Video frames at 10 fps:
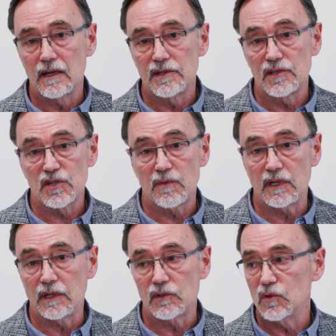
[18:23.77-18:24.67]
that it's a
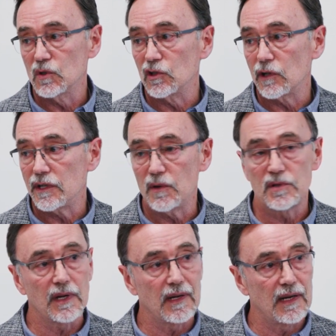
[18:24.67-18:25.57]
screening tool and
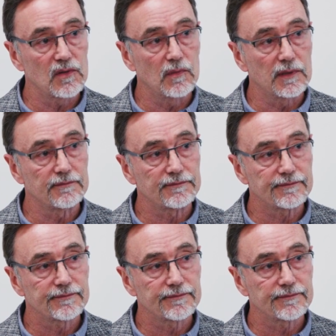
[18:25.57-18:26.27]
using it as one?